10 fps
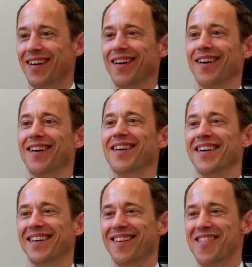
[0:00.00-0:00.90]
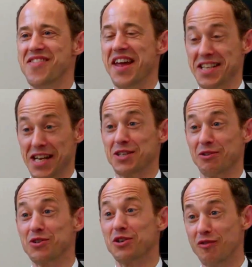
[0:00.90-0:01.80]
that it's actually
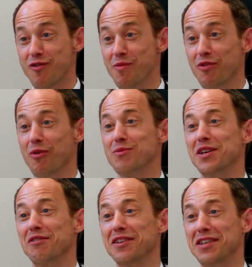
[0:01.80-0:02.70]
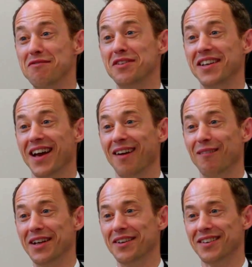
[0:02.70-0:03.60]
also good for performance and creativity and
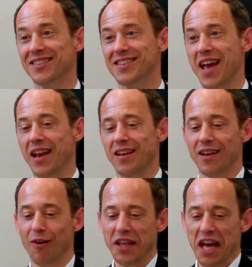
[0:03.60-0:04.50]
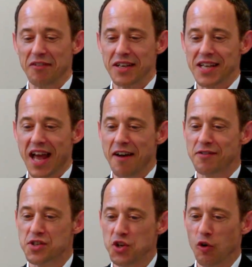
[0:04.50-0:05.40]
whatnot. And the only evidence I have
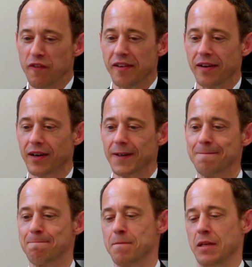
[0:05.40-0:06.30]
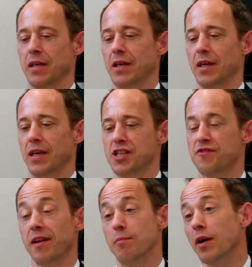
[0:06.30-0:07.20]
so far is
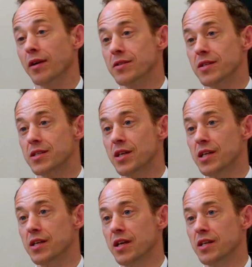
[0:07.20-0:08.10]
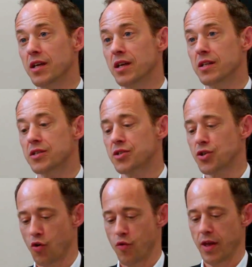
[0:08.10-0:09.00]
very modest. It's
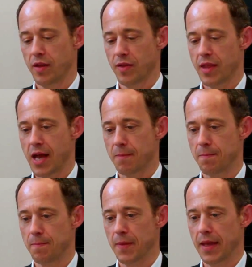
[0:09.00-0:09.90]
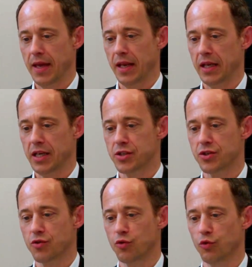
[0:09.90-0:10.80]
showing that it is
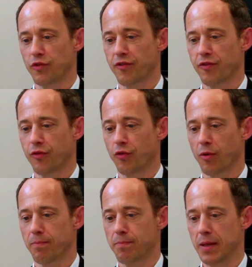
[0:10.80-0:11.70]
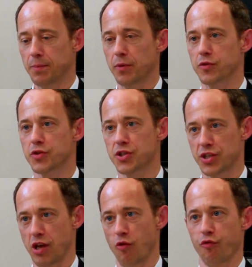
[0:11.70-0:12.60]
good for people's
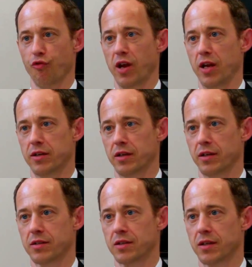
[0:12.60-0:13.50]
self-rated